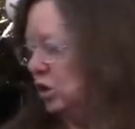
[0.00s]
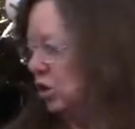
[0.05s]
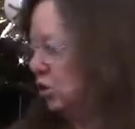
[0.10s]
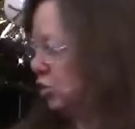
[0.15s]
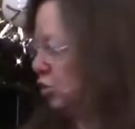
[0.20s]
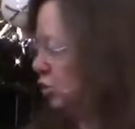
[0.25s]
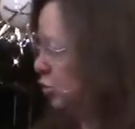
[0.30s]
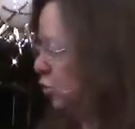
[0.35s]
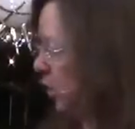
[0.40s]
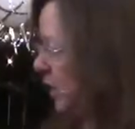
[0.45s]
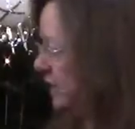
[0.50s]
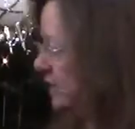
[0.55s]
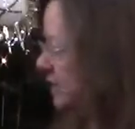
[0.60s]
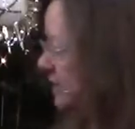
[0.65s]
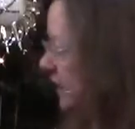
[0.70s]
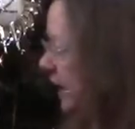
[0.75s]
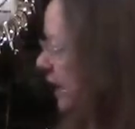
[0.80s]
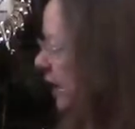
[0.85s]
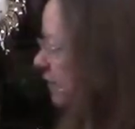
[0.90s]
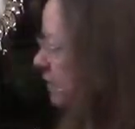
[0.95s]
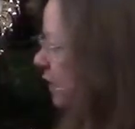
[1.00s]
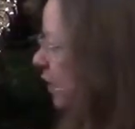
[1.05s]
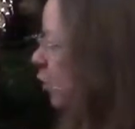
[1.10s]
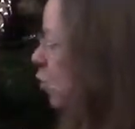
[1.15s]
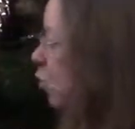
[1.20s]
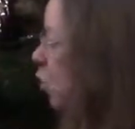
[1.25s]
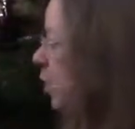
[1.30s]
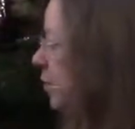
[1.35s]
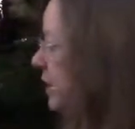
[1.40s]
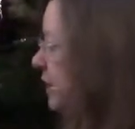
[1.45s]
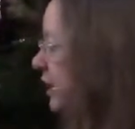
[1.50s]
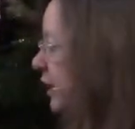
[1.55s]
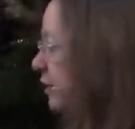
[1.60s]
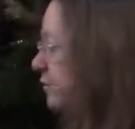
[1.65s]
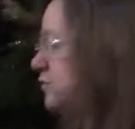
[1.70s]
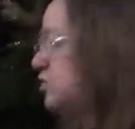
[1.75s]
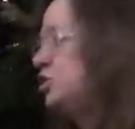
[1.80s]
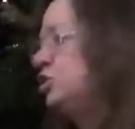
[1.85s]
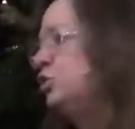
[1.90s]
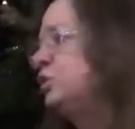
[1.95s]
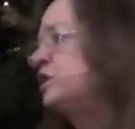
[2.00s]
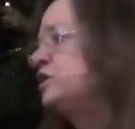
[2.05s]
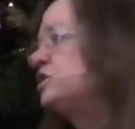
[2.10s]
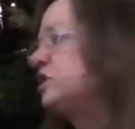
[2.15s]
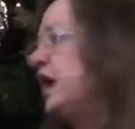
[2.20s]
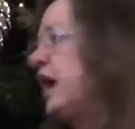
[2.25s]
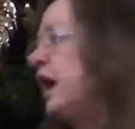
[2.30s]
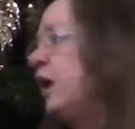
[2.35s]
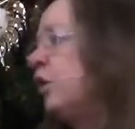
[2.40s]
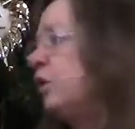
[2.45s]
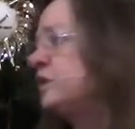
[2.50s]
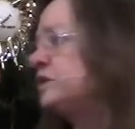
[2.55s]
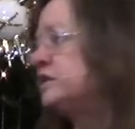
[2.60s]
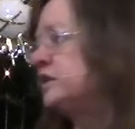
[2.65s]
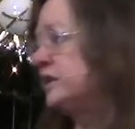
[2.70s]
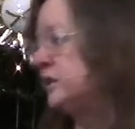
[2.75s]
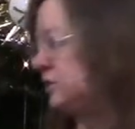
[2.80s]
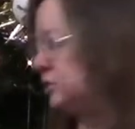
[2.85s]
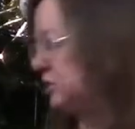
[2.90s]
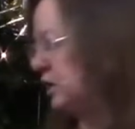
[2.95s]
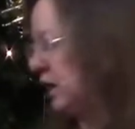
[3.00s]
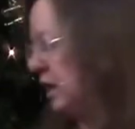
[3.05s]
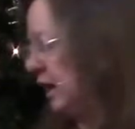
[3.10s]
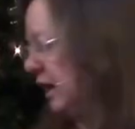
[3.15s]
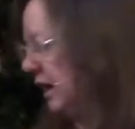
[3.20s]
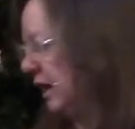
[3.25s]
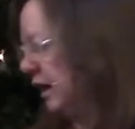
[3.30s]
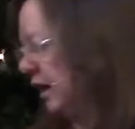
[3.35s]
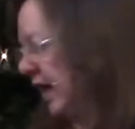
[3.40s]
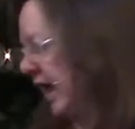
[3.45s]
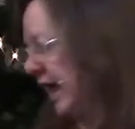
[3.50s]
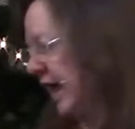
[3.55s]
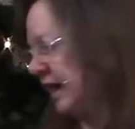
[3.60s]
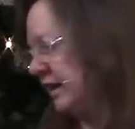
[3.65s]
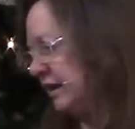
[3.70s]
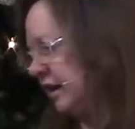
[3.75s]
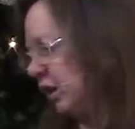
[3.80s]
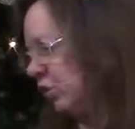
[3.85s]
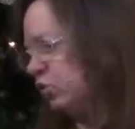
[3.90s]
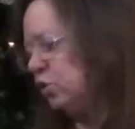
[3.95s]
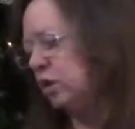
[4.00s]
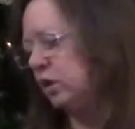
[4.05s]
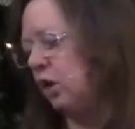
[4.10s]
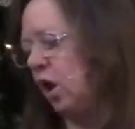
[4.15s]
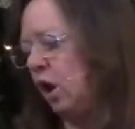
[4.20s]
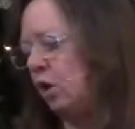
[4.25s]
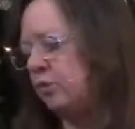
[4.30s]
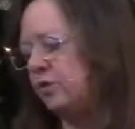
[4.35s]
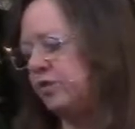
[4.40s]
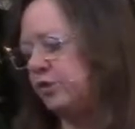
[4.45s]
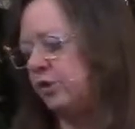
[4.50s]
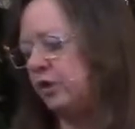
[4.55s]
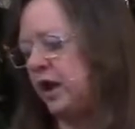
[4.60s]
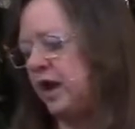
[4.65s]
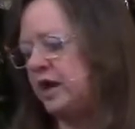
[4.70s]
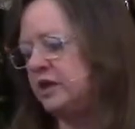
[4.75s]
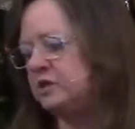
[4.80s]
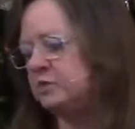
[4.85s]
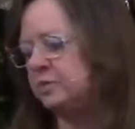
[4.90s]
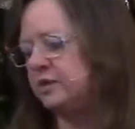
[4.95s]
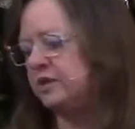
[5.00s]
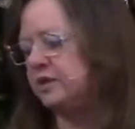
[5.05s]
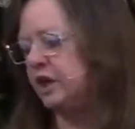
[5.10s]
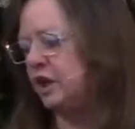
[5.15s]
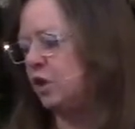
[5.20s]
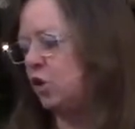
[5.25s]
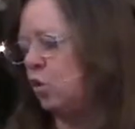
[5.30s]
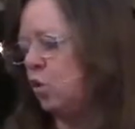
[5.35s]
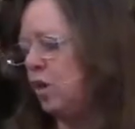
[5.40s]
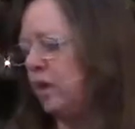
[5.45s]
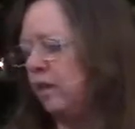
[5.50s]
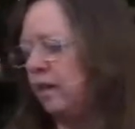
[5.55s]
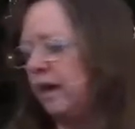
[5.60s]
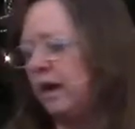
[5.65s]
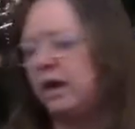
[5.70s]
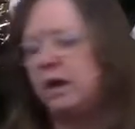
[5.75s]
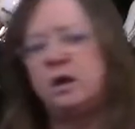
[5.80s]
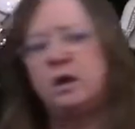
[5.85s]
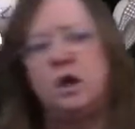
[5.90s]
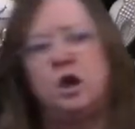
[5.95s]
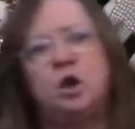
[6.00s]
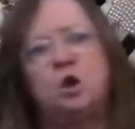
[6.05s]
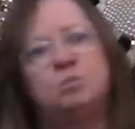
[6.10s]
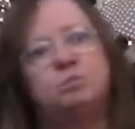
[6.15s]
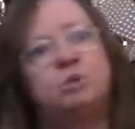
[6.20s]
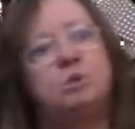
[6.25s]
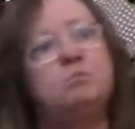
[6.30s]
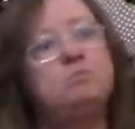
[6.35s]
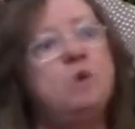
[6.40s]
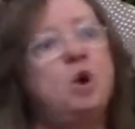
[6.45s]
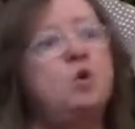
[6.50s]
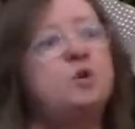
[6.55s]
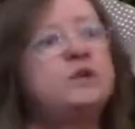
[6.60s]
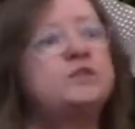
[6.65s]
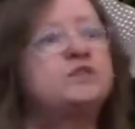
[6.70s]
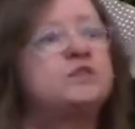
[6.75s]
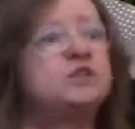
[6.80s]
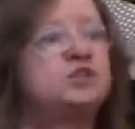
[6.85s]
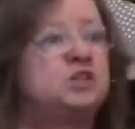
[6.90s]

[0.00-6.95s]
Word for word: who was of a woman of Jewish heritage and who, along with her husband Aquila, promoted the